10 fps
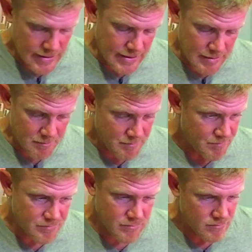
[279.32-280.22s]

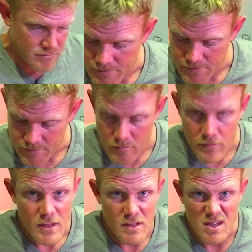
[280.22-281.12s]

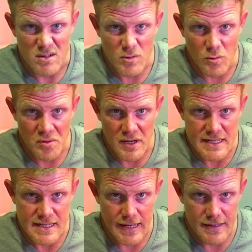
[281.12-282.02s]
So it's all pretty
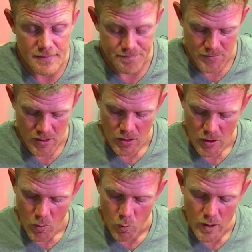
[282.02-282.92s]
standard.
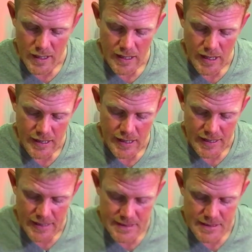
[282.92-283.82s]
We are
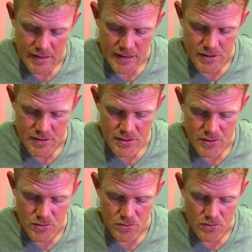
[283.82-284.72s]
going to get stuck
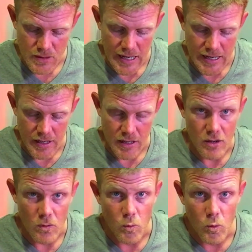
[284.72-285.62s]
into
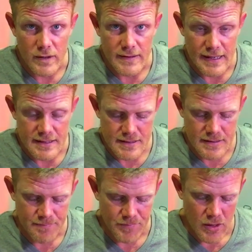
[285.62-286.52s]
a water
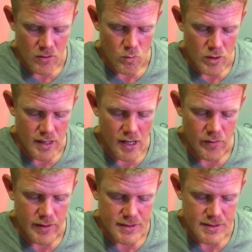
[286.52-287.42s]
test. We're
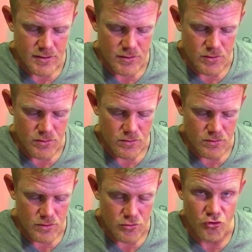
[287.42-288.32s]
going
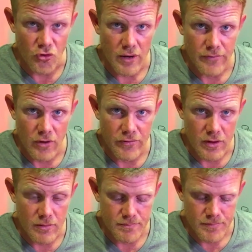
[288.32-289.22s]
to drive over
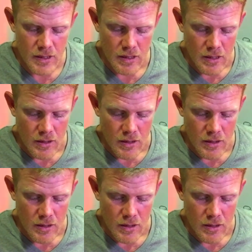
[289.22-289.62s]
them.